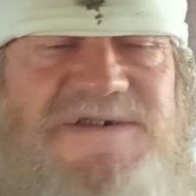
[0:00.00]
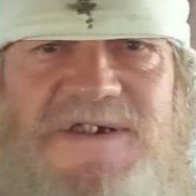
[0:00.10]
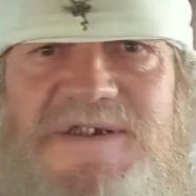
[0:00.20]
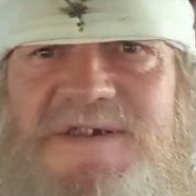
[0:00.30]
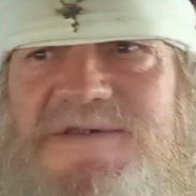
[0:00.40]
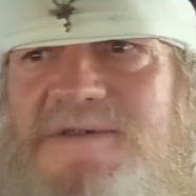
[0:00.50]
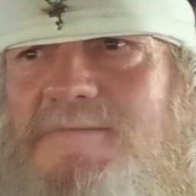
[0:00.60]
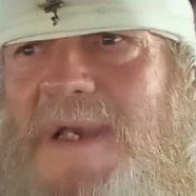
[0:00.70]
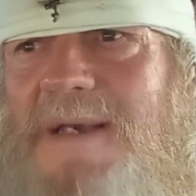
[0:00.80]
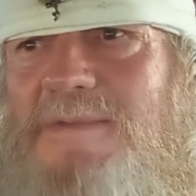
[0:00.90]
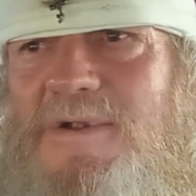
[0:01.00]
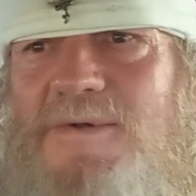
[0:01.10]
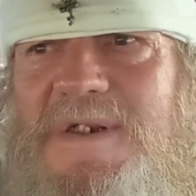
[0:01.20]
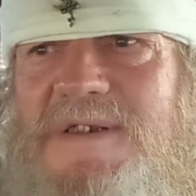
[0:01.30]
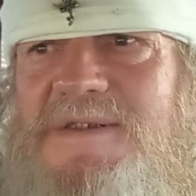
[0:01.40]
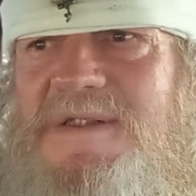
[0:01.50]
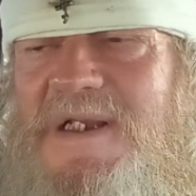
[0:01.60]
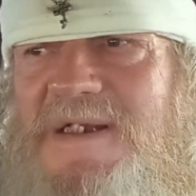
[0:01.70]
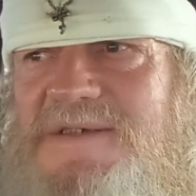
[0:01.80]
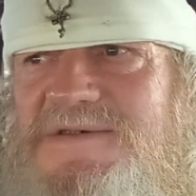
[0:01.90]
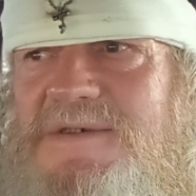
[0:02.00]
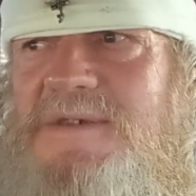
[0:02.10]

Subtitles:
cities and Babylonian things